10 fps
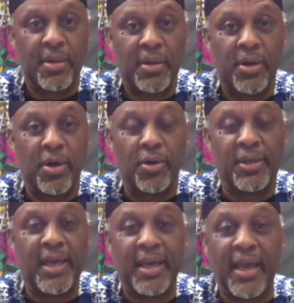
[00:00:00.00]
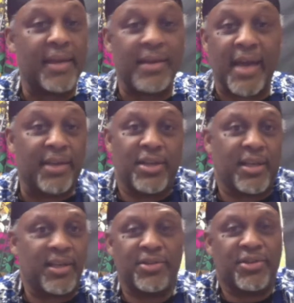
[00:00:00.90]
Okay, and I said
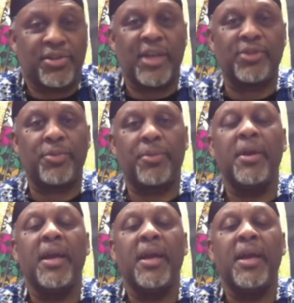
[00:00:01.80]
he's a state trooper.